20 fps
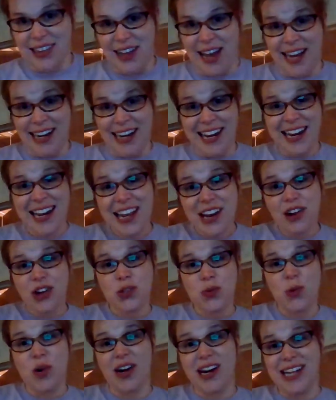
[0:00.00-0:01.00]
line, and here's
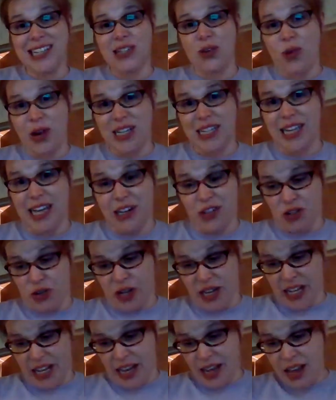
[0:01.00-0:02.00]
where it's going to get
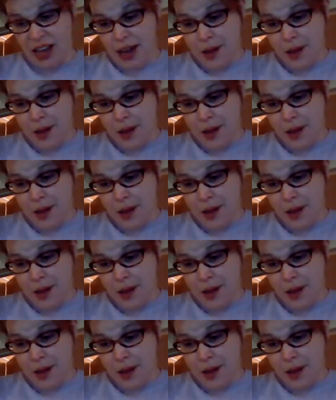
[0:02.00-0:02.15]
tricky